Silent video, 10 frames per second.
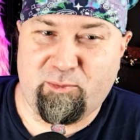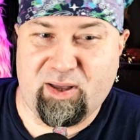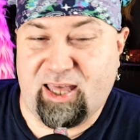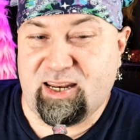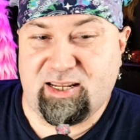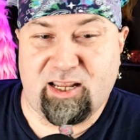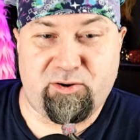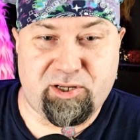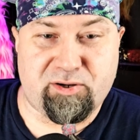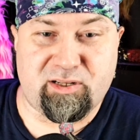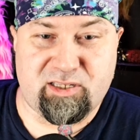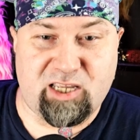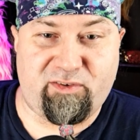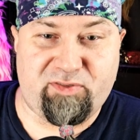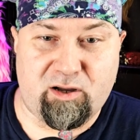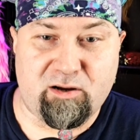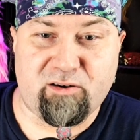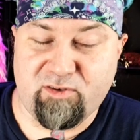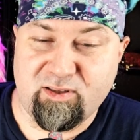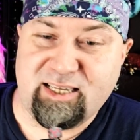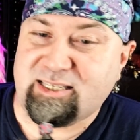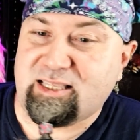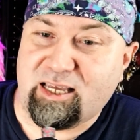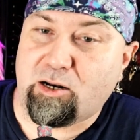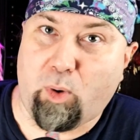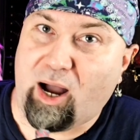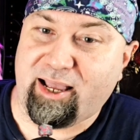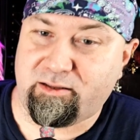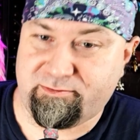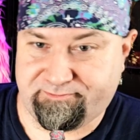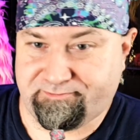but any dead creature can stave off the hunger for at least a little while.